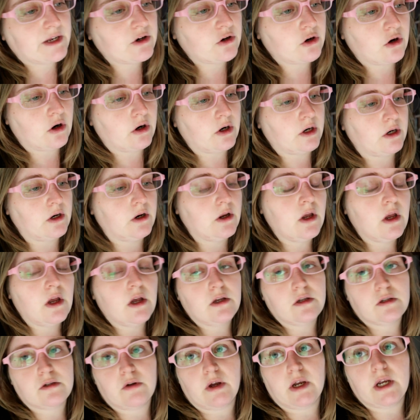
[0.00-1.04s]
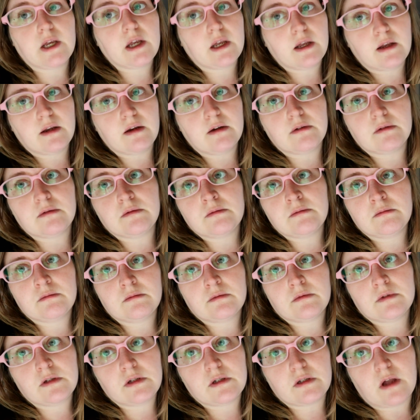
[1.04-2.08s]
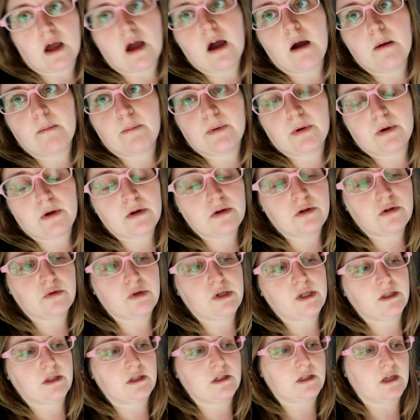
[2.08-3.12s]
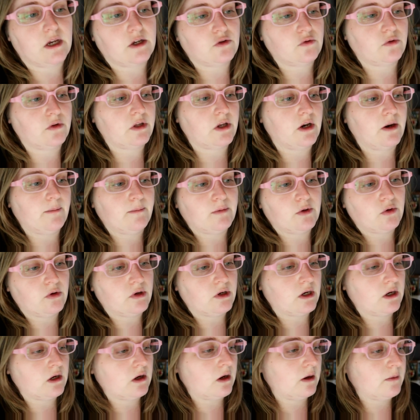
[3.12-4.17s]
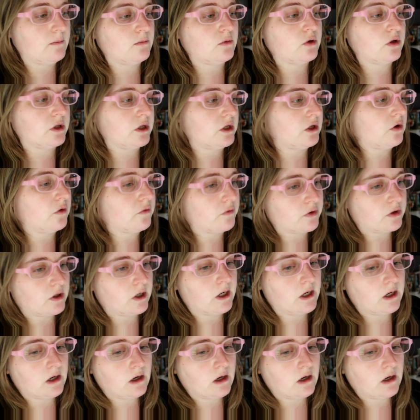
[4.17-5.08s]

kindergarten so I can stop doing the schedule that I'm doing. I'm really over